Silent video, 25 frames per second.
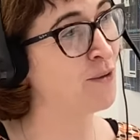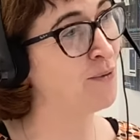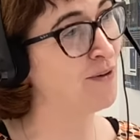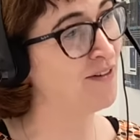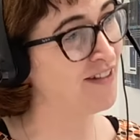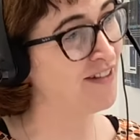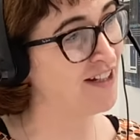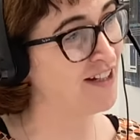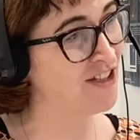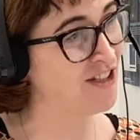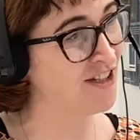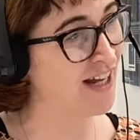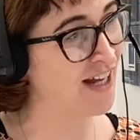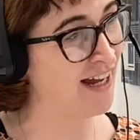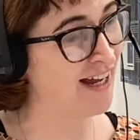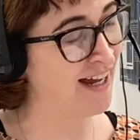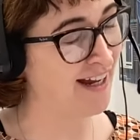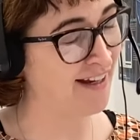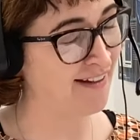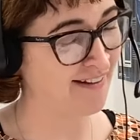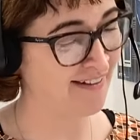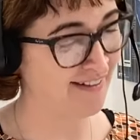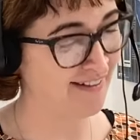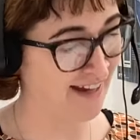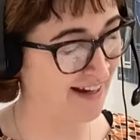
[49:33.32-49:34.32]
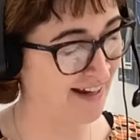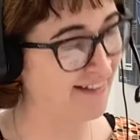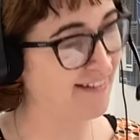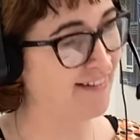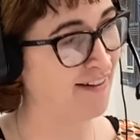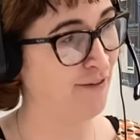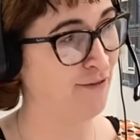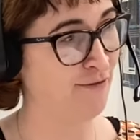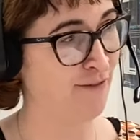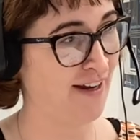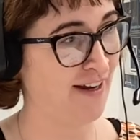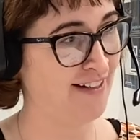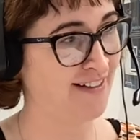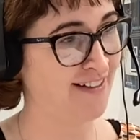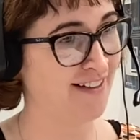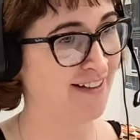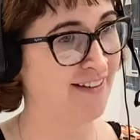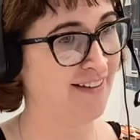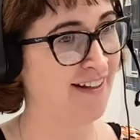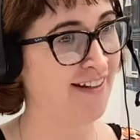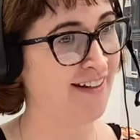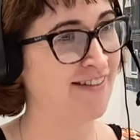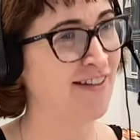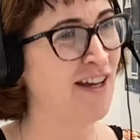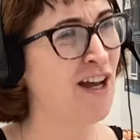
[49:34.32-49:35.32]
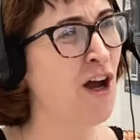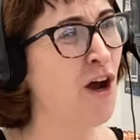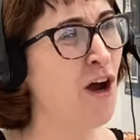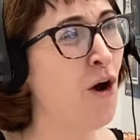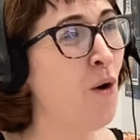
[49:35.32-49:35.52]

there was a, sex effect on this.